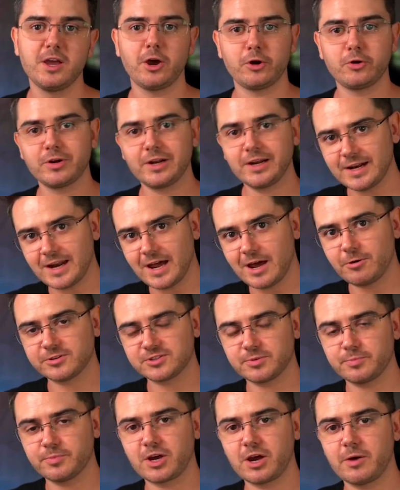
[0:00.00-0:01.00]
Only now
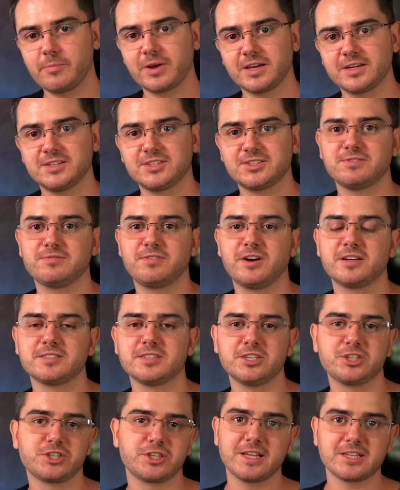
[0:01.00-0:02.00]
is it becoming a
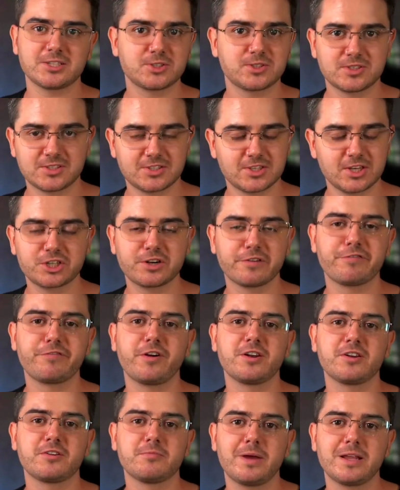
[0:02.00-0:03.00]
disadvantage, and that's such a
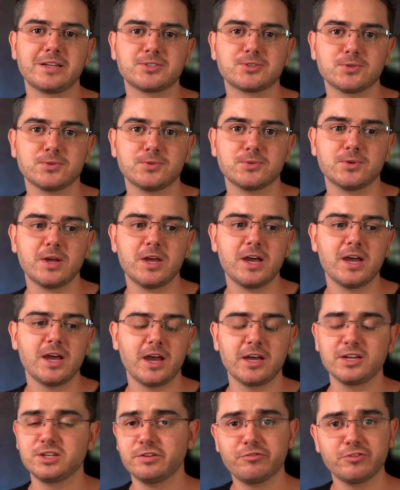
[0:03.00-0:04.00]
fundamental
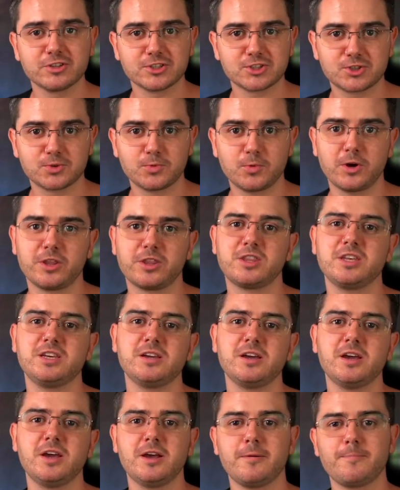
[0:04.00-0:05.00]
uh, difference to what
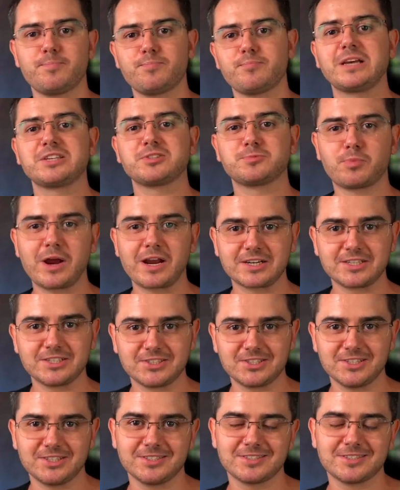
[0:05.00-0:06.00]
the best
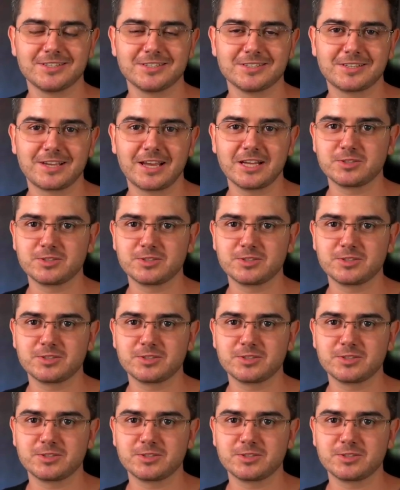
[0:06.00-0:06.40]
practices that